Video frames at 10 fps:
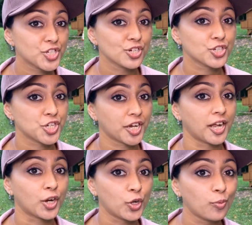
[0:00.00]

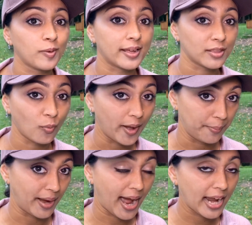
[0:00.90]
chicken coop like the one
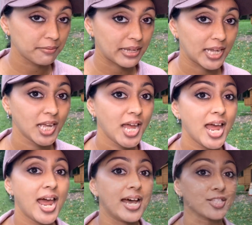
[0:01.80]
behind me,
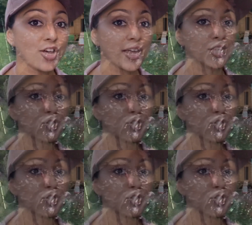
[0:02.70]
as long as you